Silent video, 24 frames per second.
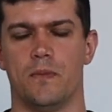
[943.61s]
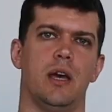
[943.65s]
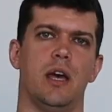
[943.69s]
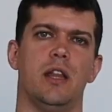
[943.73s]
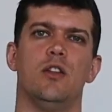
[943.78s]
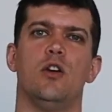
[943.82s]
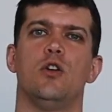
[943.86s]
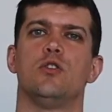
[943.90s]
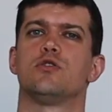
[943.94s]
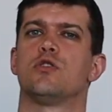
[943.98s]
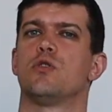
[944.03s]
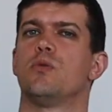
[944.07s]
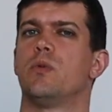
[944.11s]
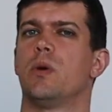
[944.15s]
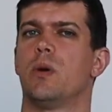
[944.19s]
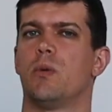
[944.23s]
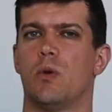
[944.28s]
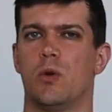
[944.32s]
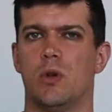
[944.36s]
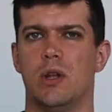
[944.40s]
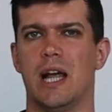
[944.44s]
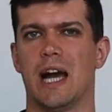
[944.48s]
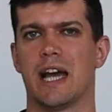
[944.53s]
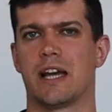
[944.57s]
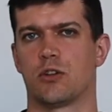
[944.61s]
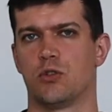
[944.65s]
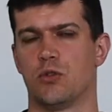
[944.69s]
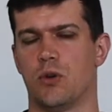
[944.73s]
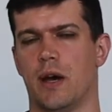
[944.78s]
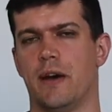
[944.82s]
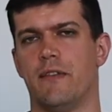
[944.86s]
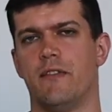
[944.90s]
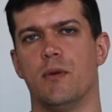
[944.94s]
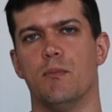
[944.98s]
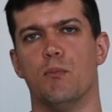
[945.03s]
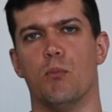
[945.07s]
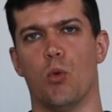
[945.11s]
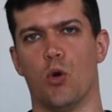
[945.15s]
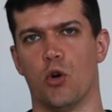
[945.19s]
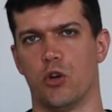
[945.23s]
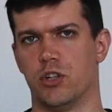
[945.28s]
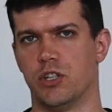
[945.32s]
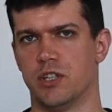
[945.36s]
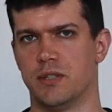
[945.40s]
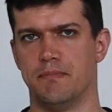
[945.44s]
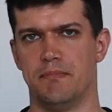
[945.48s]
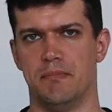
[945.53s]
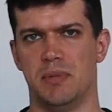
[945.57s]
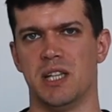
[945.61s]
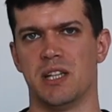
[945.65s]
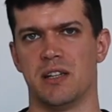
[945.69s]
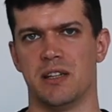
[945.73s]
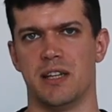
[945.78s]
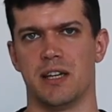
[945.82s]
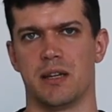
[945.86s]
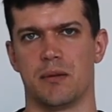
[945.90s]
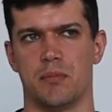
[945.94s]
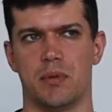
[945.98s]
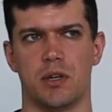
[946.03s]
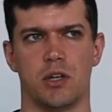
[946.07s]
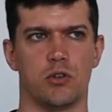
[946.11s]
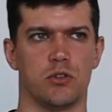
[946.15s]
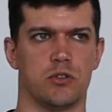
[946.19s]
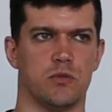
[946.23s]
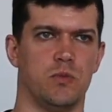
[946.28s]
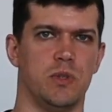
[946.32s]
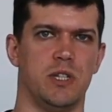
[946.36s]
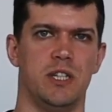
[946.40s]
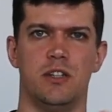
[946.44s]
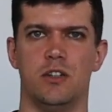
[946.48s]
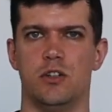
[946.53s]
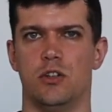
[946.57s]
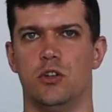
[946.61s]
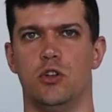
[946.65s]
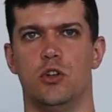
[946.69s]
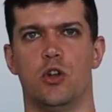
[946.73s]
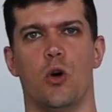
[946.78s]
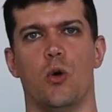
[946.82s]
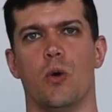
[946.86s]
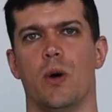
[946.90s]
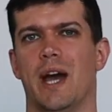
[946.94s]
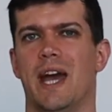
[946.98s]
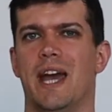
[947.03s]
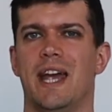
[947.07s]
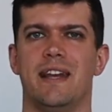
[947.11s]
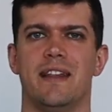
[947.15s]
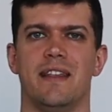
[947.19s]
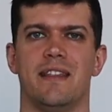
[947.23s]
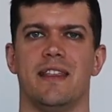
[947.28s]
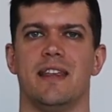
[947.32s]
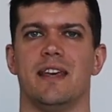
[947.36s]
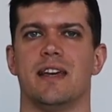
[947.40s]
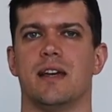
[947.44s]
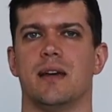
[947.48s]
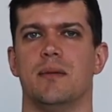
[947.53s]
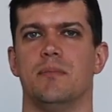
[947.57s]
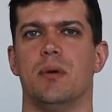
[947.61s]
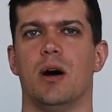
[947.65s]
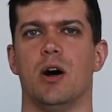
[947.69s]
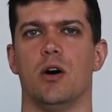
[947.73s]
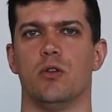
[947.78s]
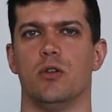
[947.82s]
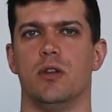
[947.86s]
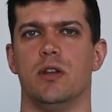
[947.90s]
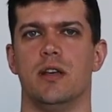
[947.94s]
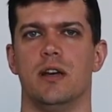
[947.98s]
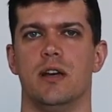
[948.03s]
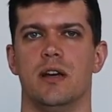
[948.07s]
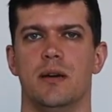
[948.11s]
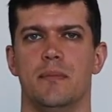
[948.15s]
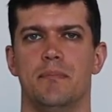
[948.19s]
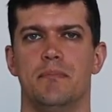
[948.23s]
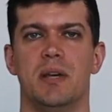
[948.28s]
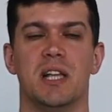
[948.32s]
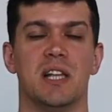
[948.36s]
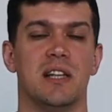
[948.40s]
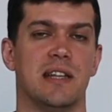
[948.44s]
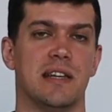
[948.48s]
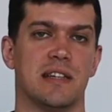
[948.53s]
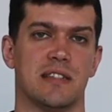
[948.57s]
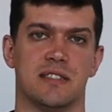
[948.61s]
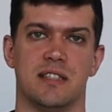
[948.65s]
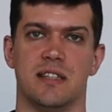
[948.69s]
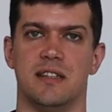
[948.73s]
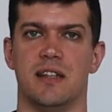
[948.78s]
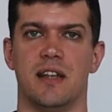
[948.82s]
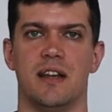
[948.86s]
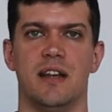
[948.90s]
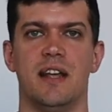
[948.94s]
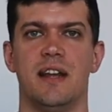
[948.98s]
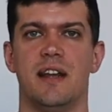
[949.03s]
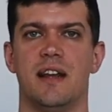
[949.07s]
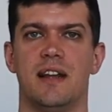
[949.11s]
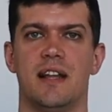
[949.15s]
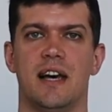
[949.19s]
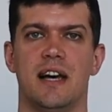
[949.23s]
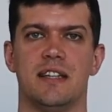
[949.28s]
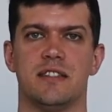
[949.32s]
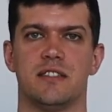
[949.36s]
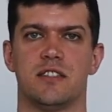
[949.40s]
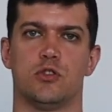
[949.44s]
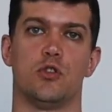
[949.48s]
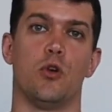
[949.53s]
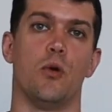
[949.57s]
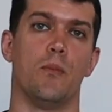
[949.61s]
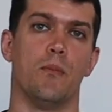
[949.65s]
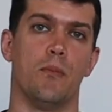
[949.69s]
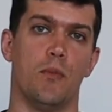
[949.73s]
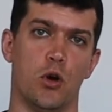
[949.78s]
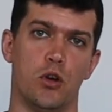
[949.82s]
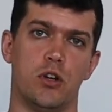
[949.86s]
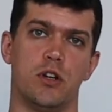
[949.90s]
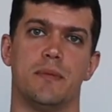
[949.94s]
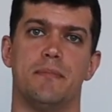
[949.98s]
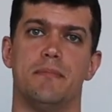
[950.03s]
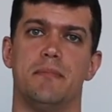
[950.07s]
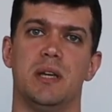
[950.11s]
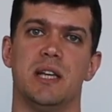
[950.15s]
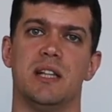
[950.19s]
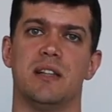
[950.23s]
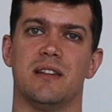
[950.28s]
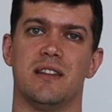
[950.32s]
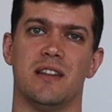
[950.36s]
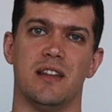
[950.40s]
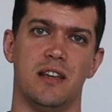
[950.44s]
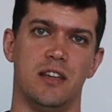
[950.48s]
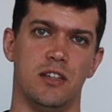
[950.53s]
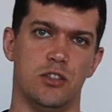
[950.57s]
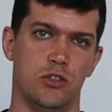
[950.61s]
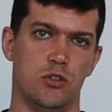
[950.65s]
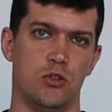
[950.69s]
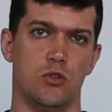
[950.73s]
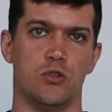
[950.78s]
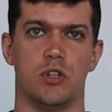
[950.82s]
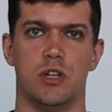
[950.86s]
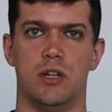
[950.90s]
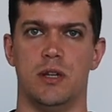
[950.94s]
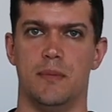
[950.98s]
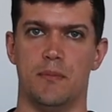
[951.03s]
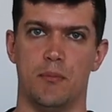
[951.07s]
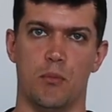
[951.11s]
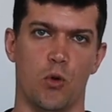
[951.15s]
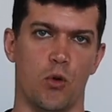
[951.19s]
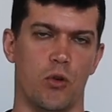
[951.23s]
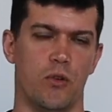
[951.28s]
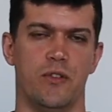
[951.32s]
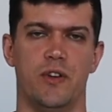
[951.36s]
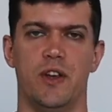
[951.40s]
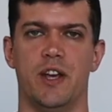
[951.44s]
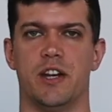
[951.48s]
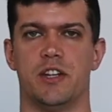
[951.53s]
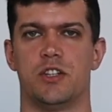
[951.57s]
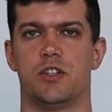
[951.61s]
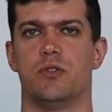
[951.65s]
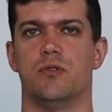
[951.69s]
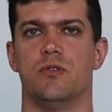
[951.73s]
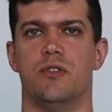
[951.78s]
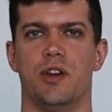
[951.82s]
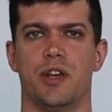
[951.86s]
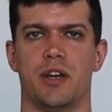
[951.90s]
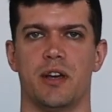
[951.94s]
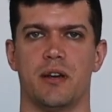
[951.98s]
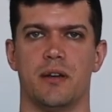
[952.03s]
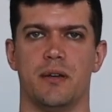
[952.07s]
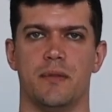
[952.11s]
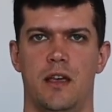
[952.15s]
And also we would like to have a modern building, because we didn't know anything about the buildings in the Netherlands, so modern build is usually more reassuring.